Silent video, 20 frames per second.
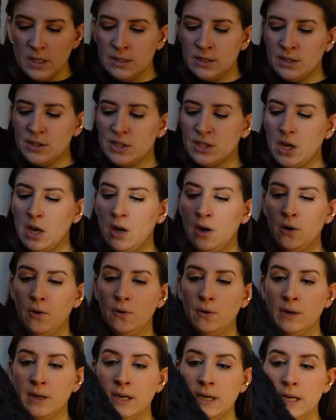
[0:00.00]

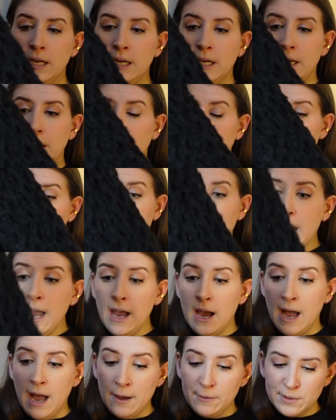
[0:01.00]
So
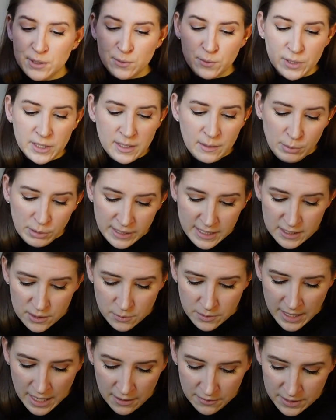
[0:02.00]
yeah, I was really
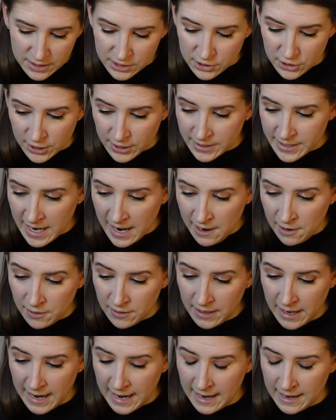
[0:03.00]
pleased with how this turned
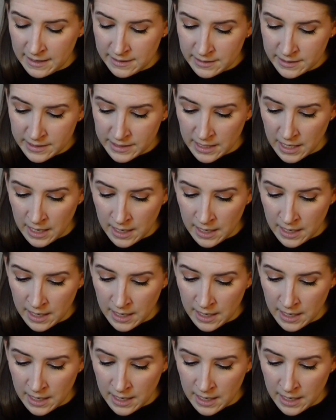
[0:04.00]
out, and